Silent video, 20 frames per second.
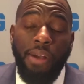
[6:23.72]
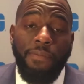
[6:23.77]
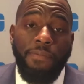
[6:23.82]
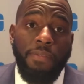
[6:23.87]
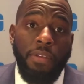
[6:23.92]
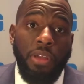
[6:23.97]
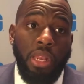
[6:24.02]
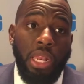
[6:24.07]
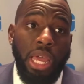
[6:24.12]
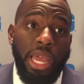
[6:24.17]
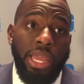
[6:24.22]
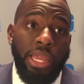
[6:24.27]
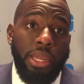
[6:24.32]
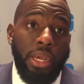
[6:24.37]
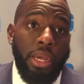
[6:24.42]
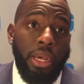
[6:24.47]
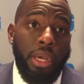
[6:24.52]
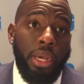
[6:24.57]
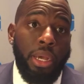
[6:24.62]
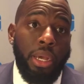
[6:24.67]
I feel like
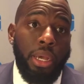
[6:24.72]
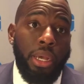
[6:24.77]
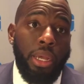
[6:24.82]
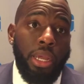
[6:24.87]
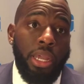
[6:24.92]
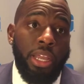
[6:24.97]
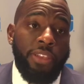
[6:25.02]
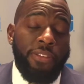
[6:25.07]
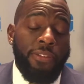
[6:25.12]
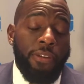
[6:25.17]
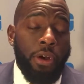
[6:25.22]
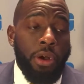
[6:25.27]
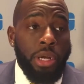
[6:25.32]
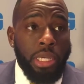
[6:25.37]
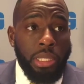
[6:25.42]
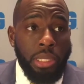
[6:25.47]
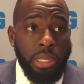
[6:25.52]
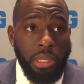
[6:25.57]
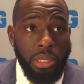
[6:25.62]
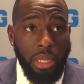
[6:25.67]
as
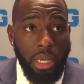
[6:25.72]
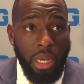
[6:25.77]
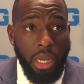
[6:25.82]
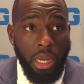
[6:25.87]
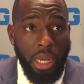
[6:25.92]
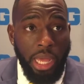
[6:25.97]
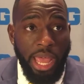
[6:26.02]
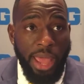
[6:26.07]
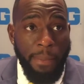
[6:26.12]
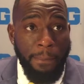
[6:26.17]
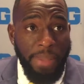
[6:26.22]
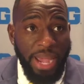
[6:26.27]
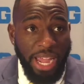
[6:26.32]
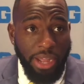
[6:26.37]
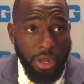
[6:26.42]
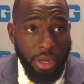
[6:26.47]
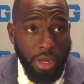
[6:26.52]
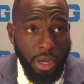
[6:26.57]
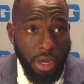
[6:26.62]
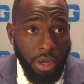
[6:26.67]
far as at
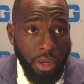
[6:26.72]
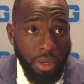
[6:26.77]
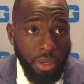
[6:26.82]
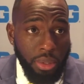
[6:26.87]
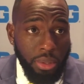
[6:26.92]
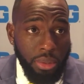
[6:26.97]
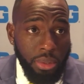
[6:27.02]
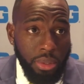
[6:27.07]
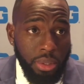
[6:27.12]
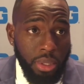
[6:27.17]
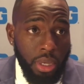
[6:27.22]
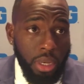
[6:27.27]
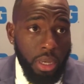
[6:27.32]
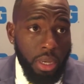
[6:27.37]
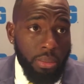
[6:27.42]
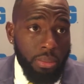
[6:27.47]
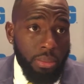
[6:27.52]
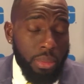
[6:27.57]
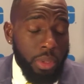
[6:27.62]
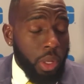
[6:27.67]
backer goes,
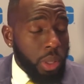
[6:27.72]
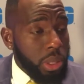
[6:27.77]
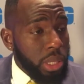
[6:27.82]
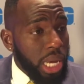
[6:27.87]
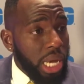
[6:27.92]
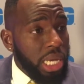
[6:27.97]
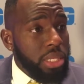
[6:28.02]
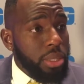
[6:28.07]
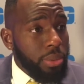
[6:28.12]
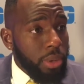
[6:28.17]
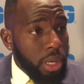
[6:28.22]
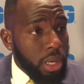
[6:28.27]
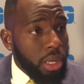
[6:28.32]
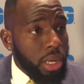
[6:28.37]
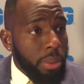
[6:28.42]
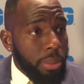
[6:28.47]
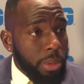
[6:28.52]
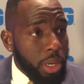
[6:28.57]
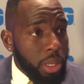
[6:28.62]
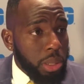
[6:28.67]
those guys are
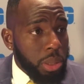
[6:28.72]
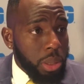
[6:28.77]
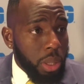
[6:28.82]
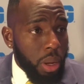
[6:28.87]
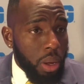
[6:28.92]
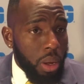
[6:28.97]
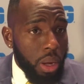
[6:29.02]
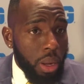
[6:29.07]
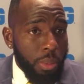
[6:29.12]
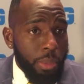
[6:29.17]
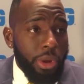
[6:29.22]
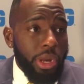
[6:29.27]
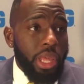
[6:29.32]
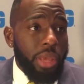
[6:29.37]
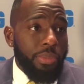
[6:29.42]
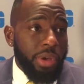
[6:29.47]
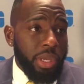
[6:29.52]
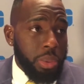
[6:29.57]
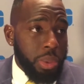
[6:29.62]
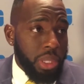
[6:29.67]
coming on strong. I'm really
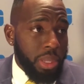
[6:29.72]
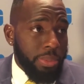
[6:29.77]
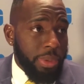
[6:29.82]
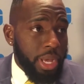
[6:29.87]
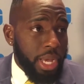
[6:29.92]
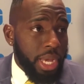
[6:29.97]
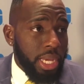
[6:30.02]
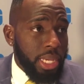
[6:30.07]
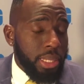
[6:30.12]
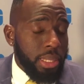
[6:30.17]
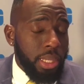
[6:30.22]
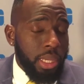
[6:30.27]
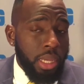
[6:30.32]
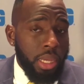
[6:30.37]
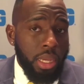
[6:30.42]
impressed with Tobias.